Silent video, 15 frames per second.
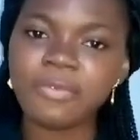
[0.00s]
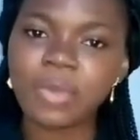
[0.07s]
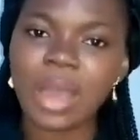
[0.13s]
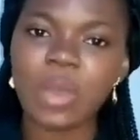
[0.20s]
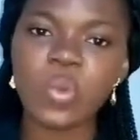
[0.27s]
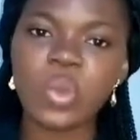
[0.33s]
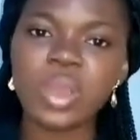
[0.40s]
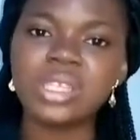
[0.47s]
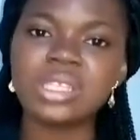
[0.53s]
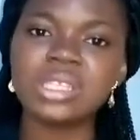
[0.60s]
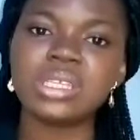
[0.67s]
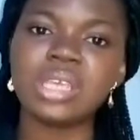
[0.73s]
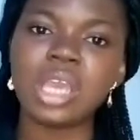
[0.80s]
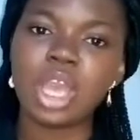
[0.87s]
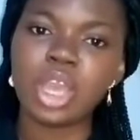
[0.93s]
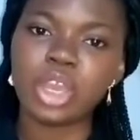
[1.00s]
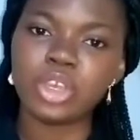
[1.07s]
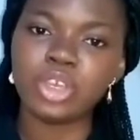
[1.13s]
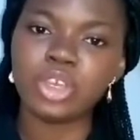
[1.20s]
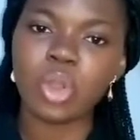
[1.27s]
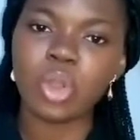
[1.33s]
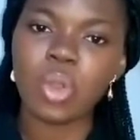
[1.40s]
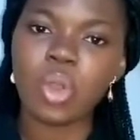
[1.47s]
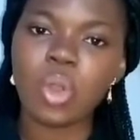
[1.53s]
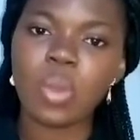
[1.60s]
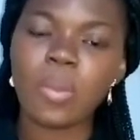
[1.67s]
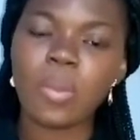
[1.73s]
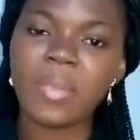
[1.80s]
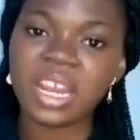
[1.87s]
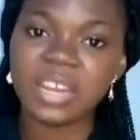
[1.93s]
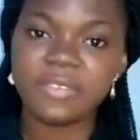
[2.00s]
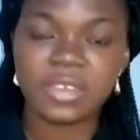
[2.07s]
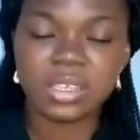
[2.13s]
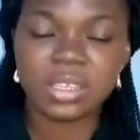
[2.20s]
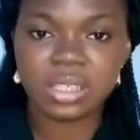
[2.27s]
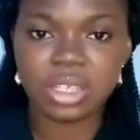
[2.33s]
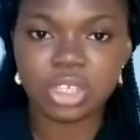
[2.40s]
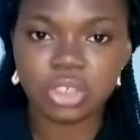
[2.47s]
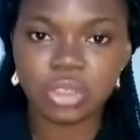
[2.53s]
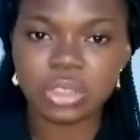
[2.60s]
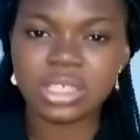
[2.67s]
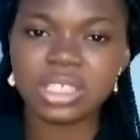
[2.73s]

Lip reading: await your manifestation.